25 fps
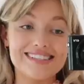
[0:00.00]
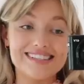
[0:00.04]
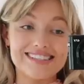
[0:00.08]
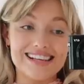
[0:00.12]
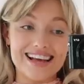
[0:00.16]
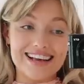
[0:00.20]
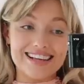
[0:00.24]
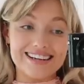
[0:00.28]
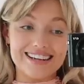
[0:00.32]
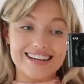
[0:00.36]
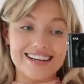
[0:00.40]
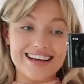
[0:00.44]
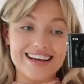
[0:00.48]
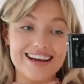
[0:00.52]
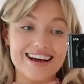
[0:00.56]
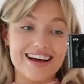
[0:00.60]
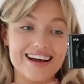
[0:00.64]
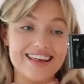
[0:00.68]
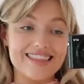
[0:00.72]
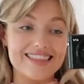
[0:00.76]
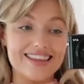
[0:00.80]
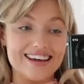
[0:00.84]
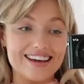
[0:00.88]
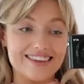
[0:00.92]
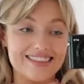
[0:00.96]
sadly, I
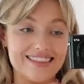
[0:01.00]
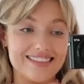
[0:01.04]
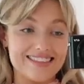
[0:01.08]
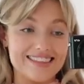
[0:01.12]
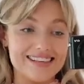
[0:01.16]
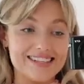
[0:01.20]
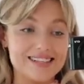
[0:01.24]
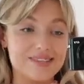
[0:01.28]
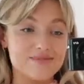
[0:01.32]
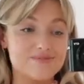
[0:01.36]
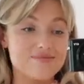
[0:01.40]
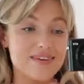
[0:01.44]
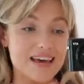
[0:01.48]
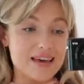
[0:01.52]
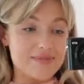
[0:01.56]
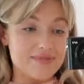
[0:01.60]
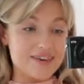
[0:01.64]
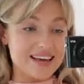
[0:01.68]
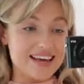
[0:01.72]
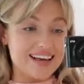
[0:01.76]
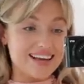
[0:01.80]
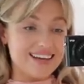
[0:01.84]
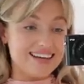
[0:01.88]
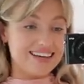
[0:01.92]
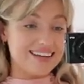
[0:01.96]
think that this may
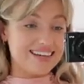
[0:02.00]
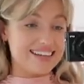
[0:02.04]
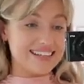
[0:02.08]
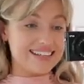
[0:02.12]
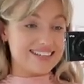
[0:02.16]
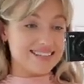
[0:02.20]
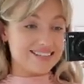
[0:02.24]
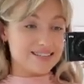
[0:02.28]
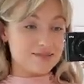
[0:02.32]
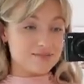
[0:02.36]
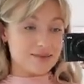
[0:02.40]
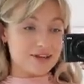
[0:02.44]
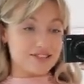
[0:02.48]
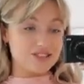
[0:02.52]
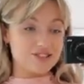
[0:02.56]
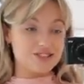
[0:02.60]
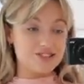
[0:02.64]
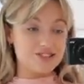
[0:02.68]
be a little bit